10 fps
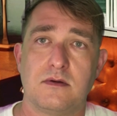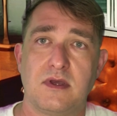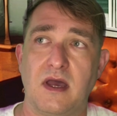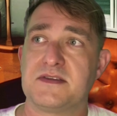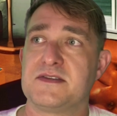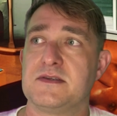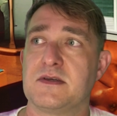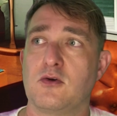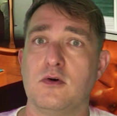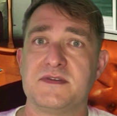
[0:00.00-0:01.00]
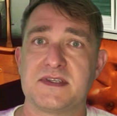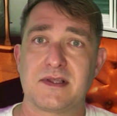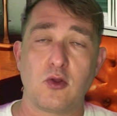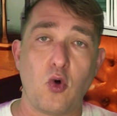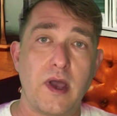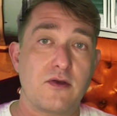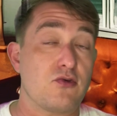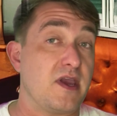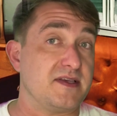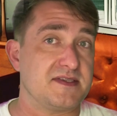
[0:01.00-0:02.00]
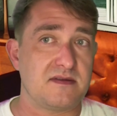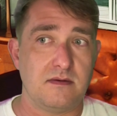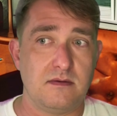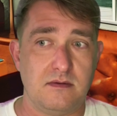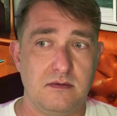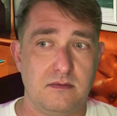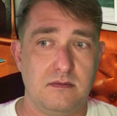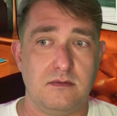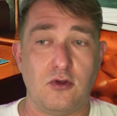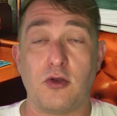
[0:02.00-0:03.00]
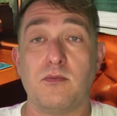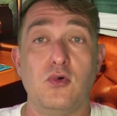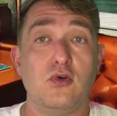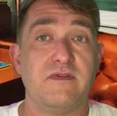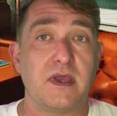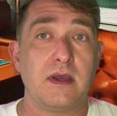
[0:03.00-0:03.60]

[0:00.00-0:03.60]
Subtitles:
Kelsen also calls this law at rest, not moving.